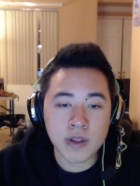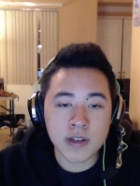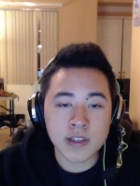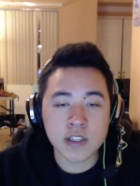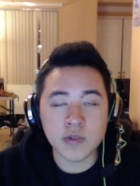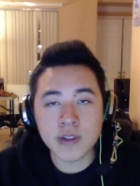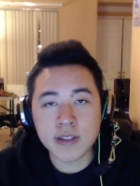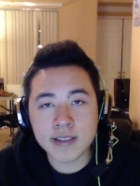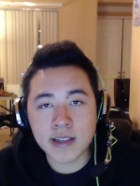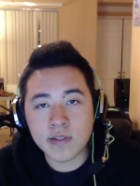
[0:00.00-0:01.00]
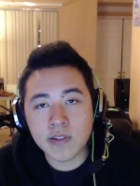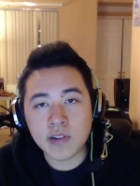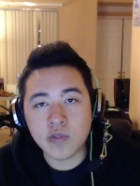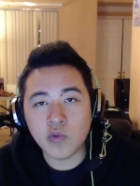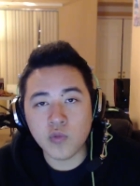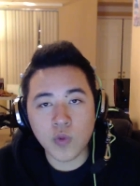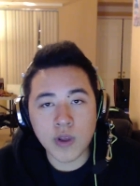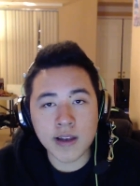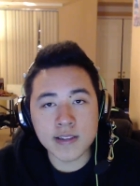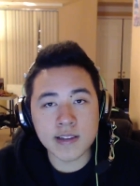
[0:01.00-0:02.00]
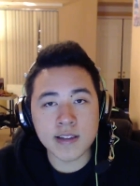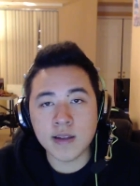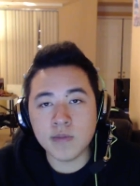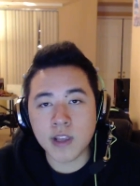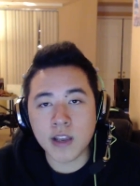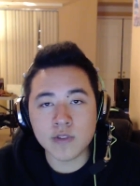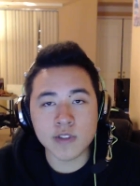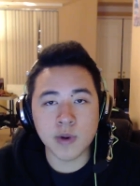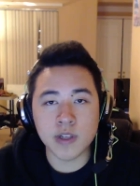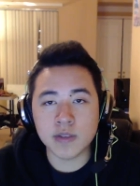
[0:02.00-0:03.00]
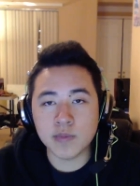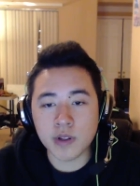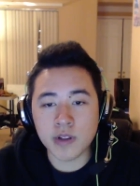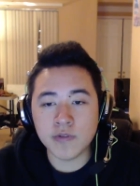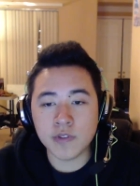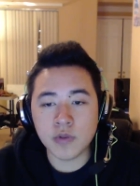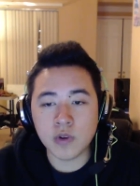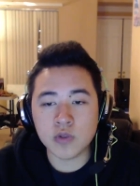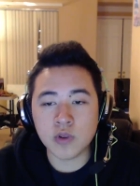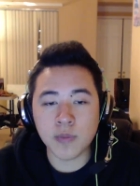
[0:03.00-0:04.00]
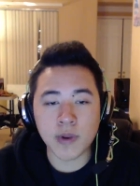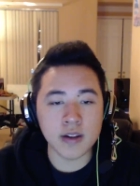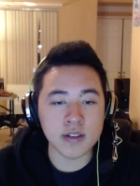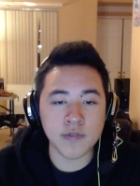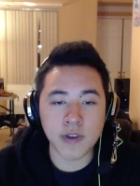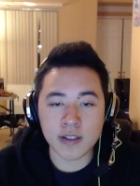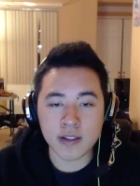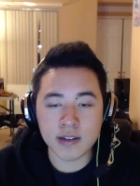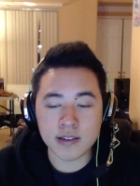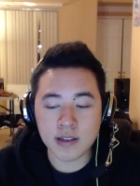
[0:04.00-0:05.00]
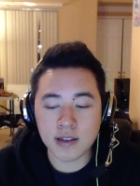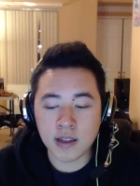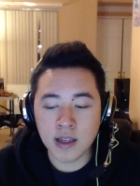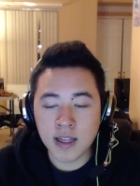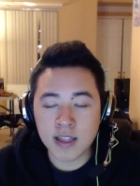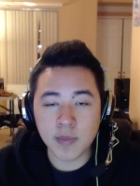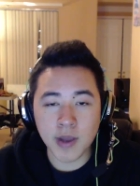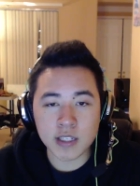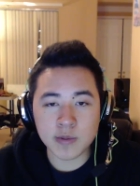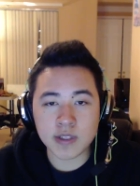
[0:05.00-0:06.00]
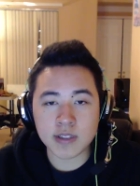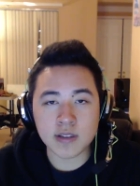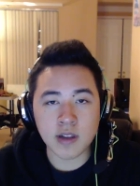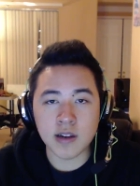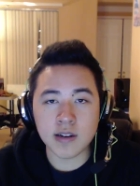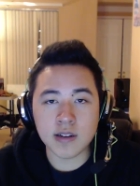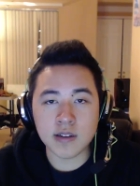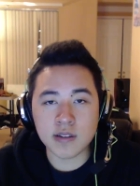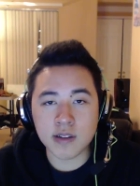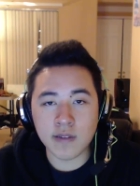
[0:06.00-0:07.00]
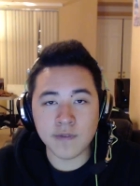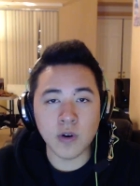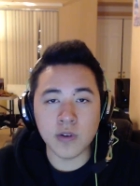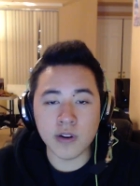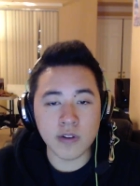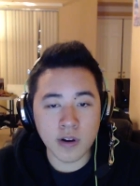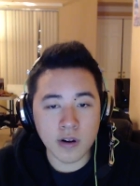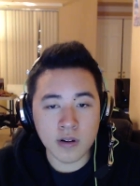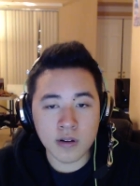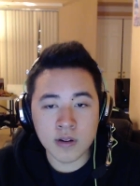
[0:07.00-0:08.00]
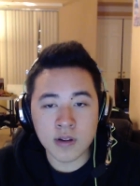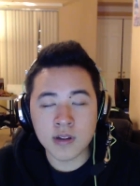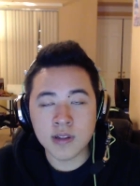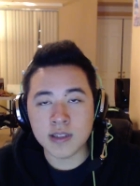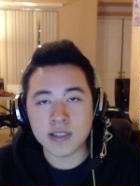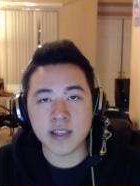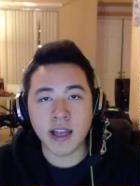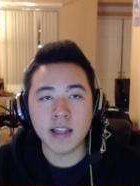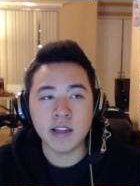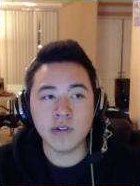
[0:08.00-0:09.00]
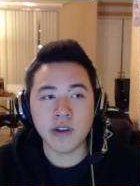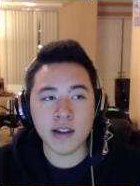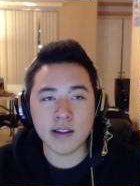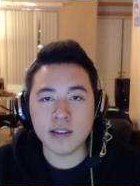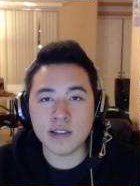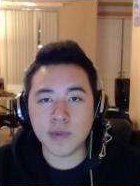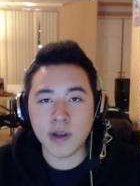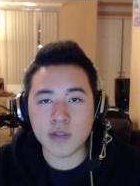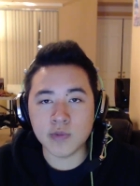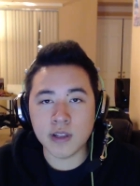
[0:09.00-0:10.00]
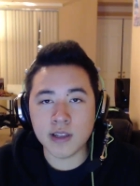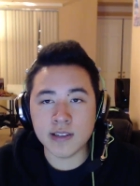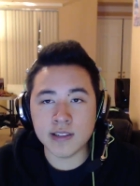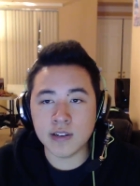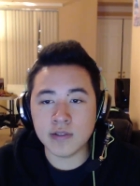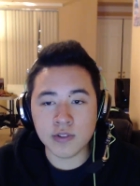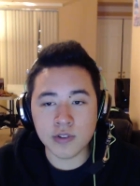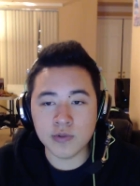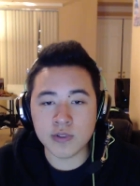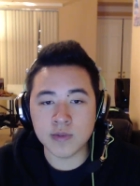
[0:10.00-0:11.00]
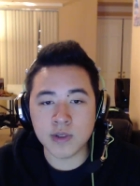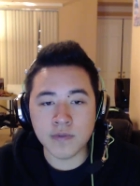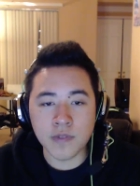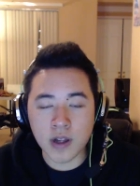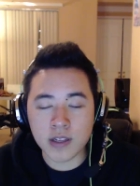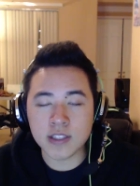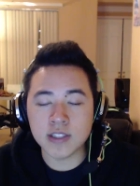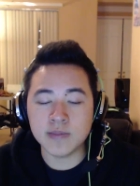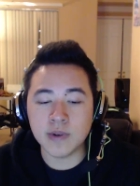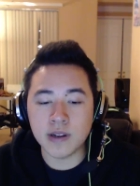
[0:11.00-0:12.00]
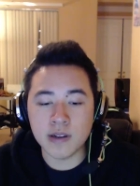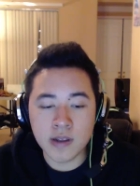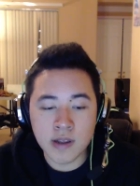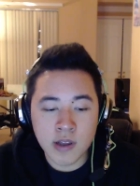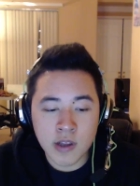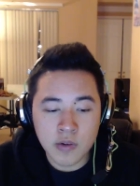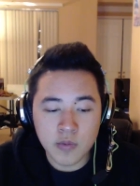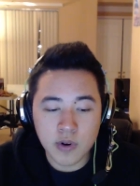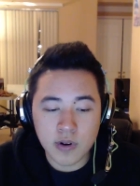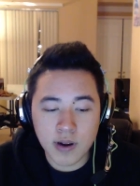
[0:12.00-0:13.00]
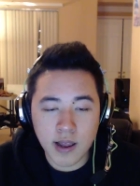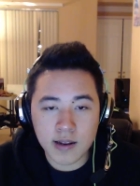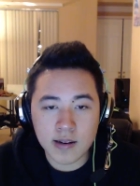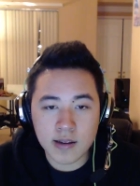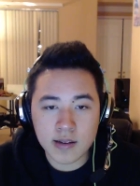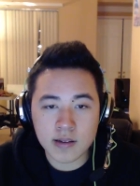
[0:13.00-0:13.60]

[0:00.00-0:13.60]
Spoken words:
So with this said, we as a team take responsibility for the role swap and how it's affected us. The management's not at fault here at all. Sadly, we ended this past weekend 0-2 with some tough losses, but we're aiming